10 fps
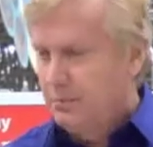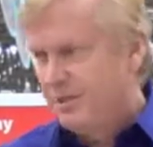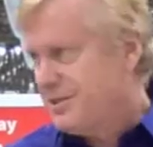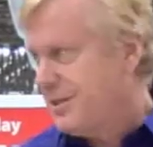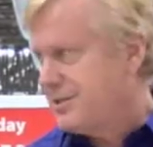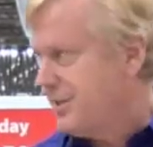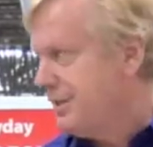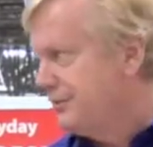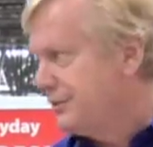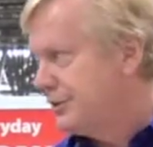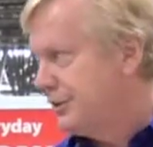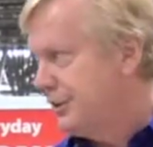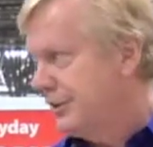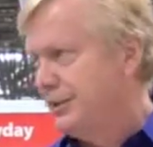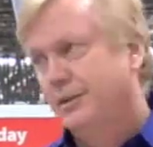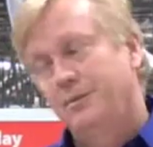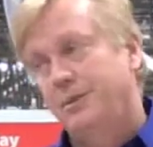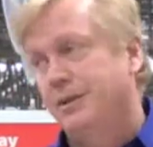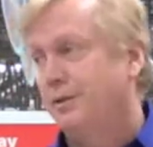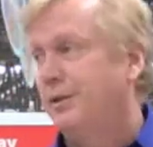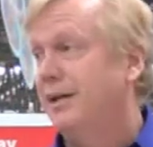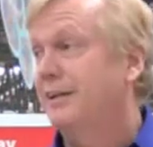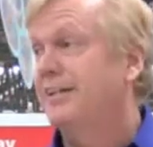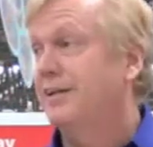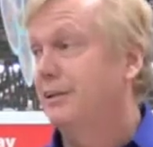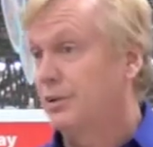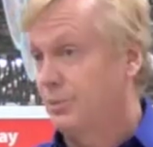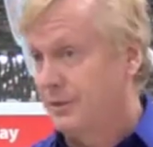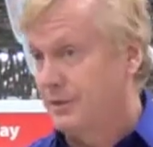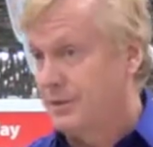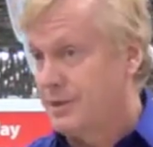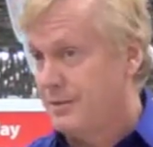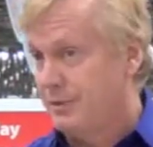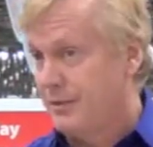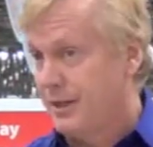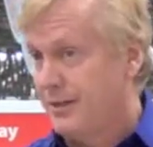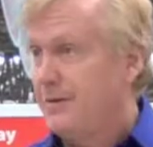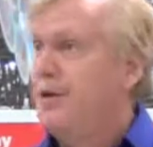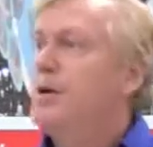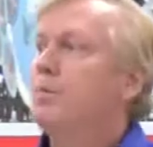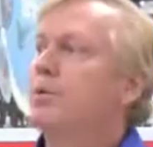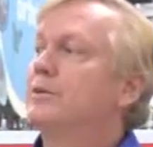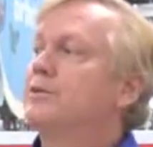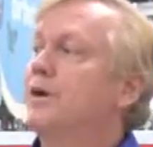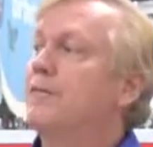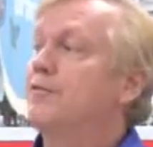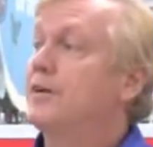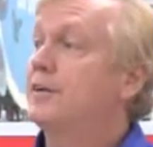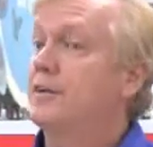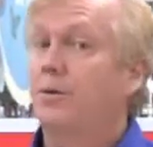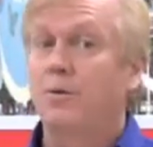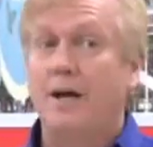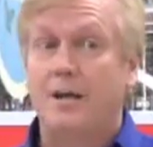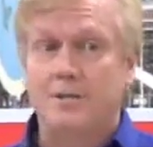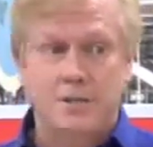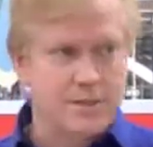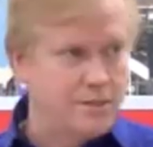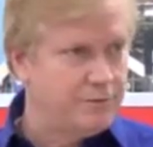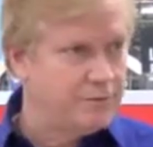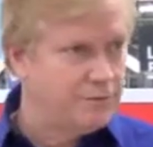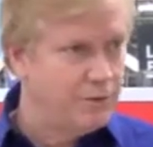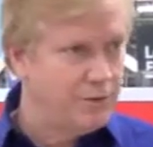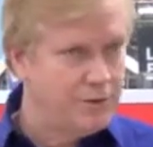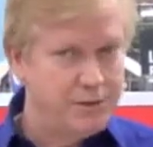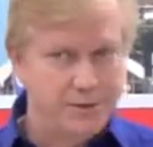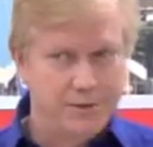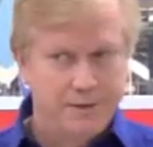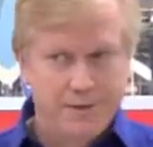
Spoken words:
This ain't television here, and they can make anything look real on TV, right? But what's right in front of your own eyes, it's a different story, isn't it?